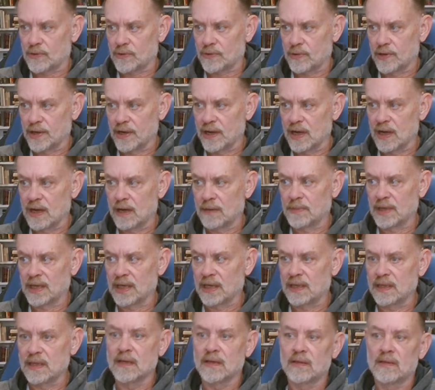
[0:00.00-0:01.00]

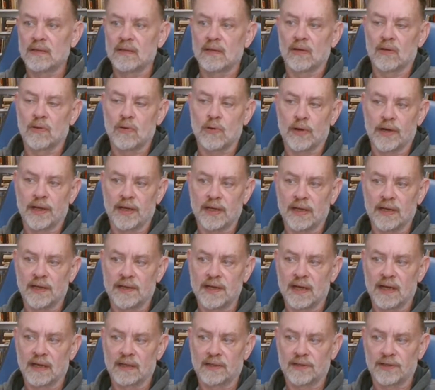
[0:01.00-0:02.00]
chronomenon, according to
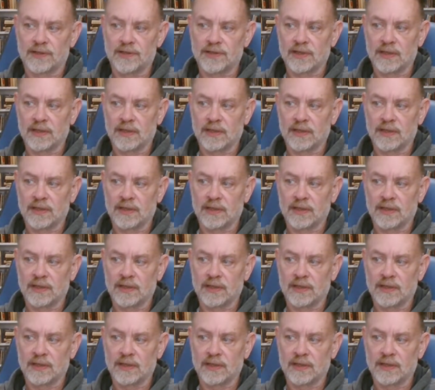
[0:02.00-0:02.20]
Dr.